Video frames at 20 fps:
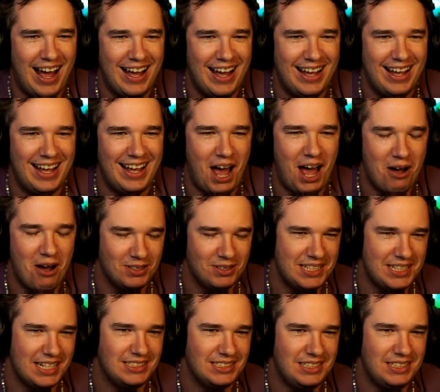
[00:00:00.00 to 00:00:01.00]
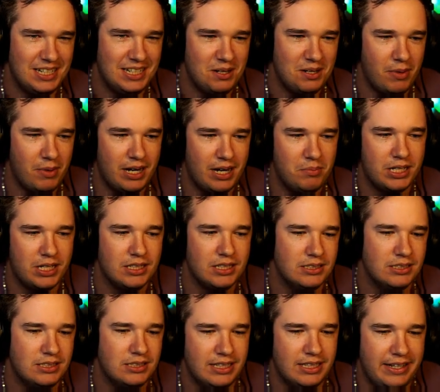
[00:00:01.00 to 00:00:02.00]
I was hesitant about it
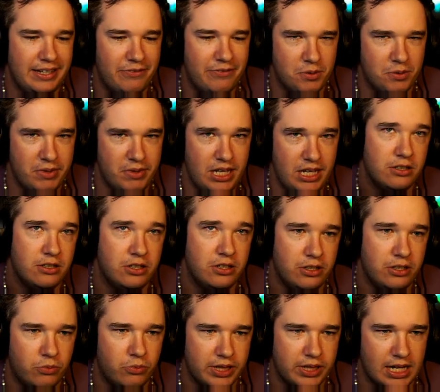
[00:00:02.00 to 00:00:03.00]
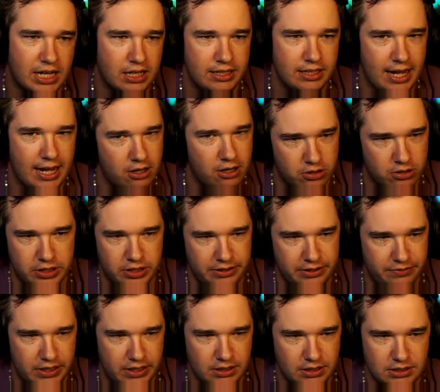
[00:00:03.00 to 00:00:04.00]
because for me, without a doubt on
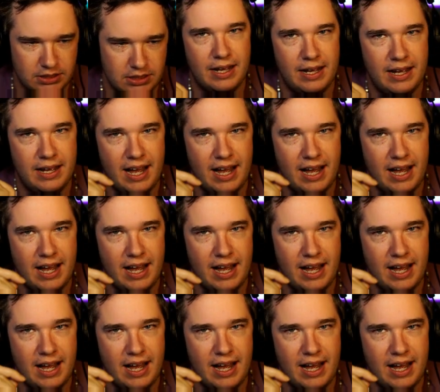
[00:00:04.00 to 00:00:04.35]
defense,